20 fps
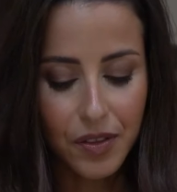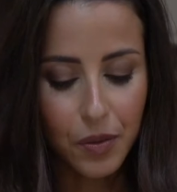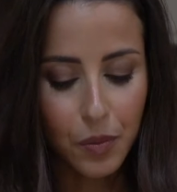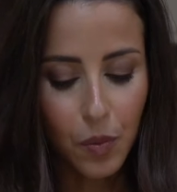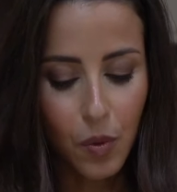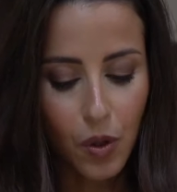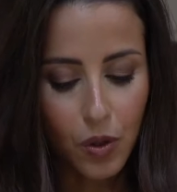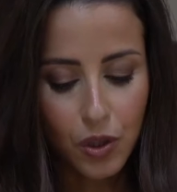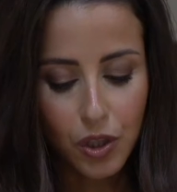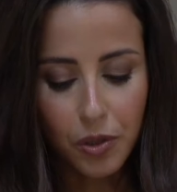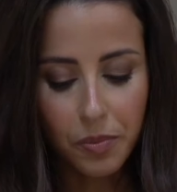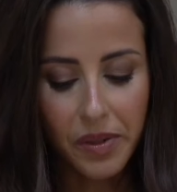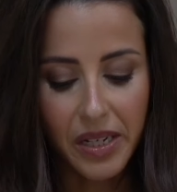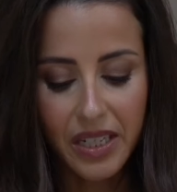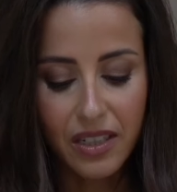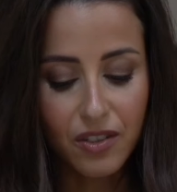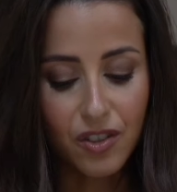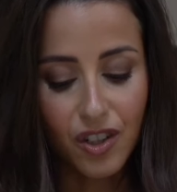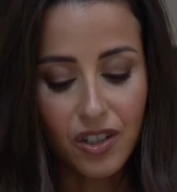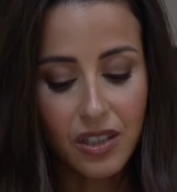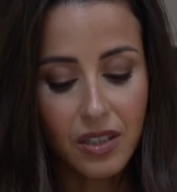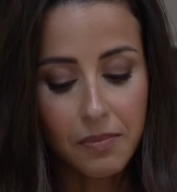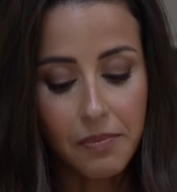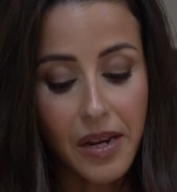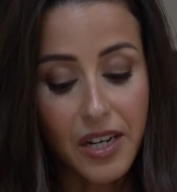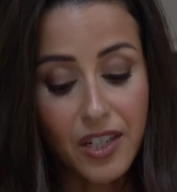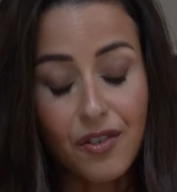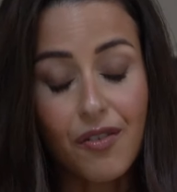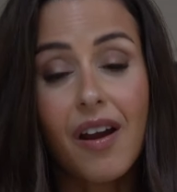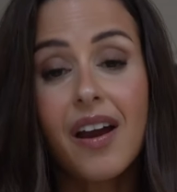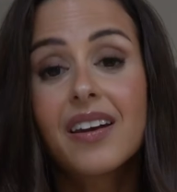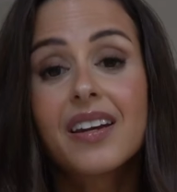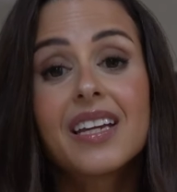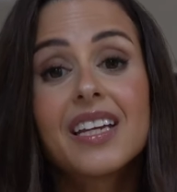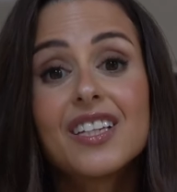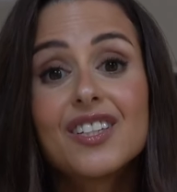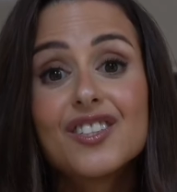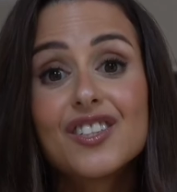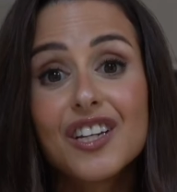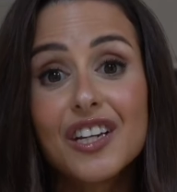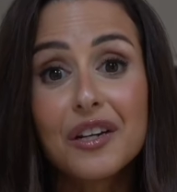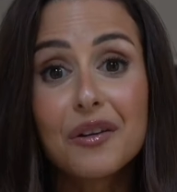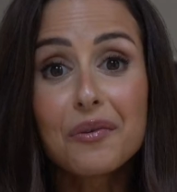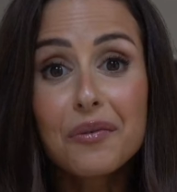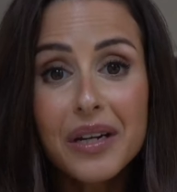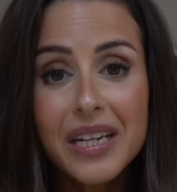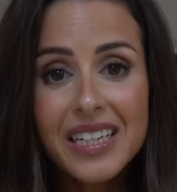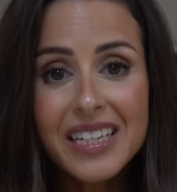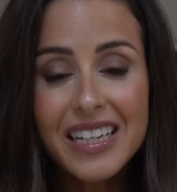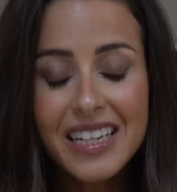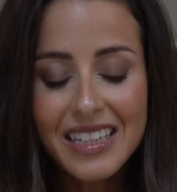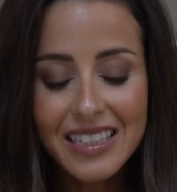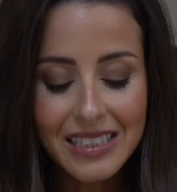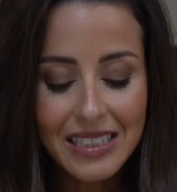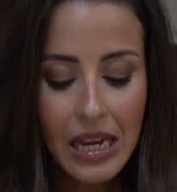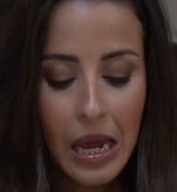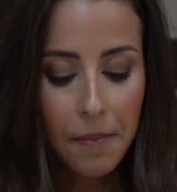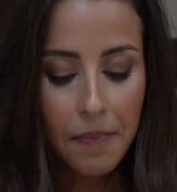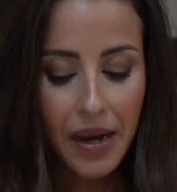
to watch me just measure out each ingredient,